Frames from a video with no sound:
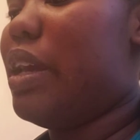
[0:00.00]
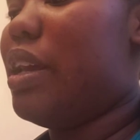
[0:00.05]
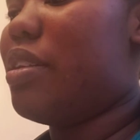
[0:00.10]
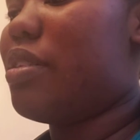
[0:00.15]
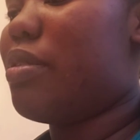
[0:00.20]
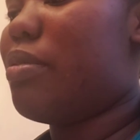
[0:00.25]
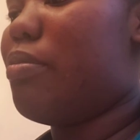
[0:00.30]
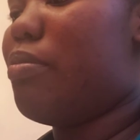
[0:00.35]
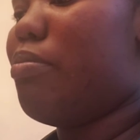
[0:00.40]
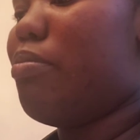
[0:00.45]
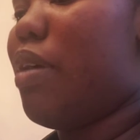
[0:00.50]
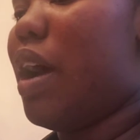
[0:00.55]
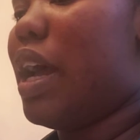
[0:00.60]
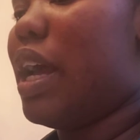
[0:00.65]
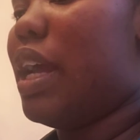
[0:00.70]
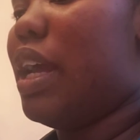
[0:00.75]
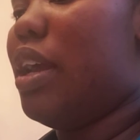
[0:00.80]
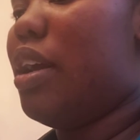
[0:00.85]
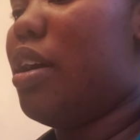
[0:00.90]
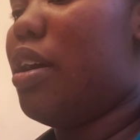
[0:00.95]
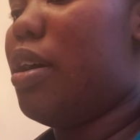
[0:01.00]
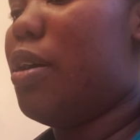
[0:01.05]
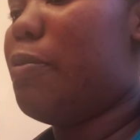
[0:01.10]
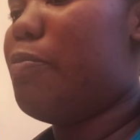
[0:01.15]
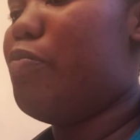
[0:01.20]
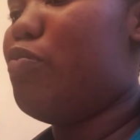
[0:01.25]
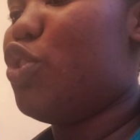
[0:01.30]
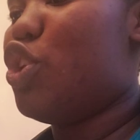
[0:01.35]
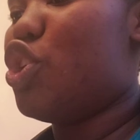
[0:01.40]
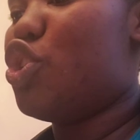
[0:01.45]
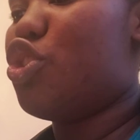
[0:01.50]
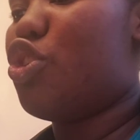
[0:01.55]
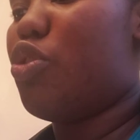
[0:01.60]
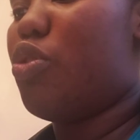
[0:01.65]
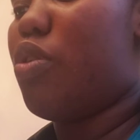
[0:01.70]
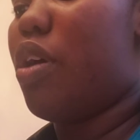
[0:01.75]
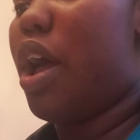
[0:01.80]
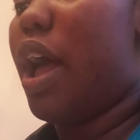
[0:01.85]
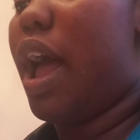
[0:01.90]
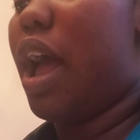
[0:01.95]
me is my um
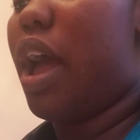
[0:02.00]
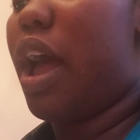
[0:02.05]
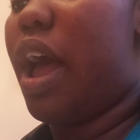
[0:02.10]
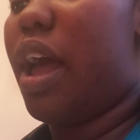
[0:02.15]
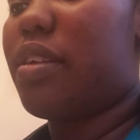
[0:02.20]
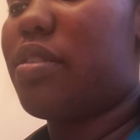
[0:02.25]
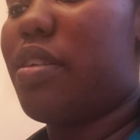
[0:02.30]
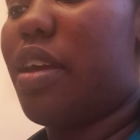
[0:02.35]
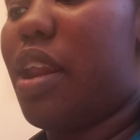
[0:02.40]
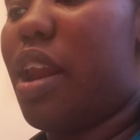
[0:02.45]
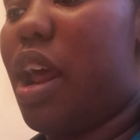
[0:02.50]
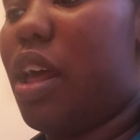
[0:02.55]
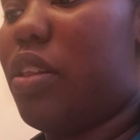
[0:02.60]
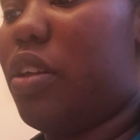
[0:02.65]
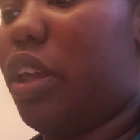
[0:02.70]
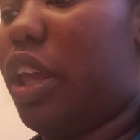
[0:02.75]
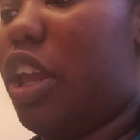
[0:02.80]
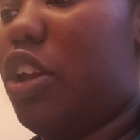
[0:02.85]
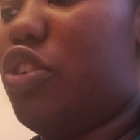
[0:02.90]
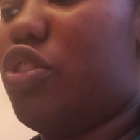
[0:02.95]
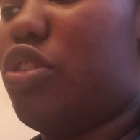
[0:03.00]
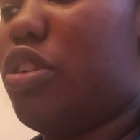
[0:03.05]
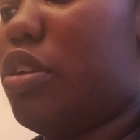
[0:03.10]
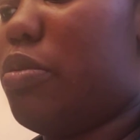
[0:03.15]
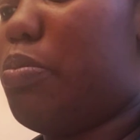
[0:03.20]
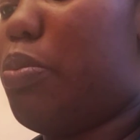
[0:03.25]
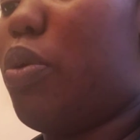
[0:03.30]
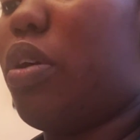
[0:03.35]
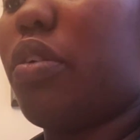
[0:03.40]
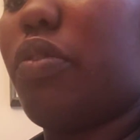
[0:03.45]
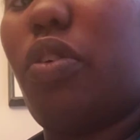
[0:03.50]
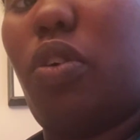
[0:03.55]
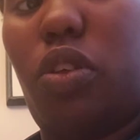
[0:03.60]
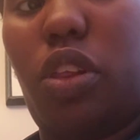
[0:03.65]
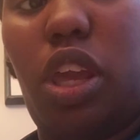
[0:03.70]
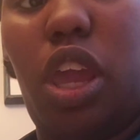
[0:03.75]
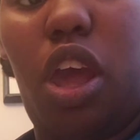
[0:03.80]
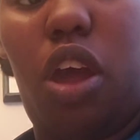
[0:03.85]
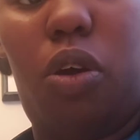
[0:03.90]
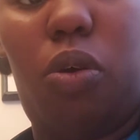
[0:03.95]
digital asset allocation
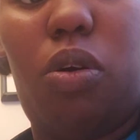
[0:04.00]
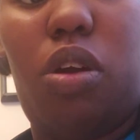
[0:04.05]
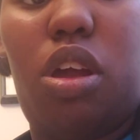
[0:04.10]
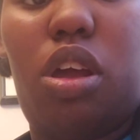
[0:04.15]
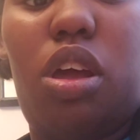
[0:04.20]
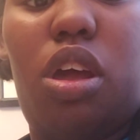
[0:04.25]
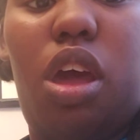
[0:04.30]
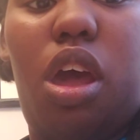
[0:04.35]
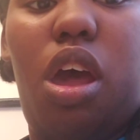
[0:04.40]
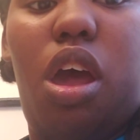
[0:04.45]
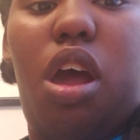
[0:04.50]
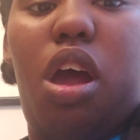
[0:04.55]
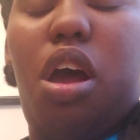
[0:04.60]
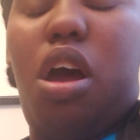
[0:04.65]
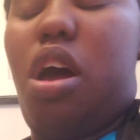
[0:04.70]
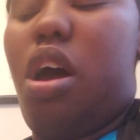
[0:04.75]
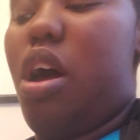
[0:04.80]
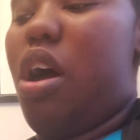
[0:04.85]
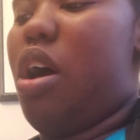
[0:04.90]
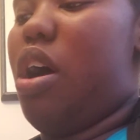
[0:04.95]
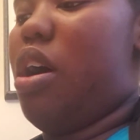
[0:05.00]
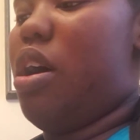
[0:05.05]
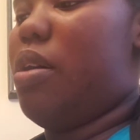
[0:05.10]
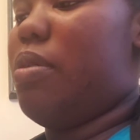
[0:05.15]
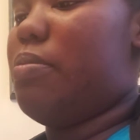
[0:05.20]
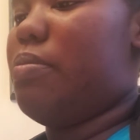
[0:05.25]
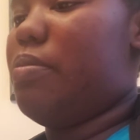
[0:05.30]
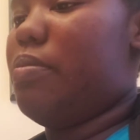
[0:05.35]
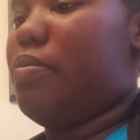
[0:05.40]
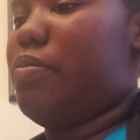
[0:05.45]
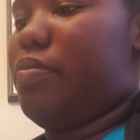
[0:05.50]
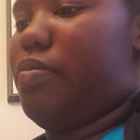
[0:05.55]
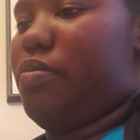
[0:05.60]
portfolio. Um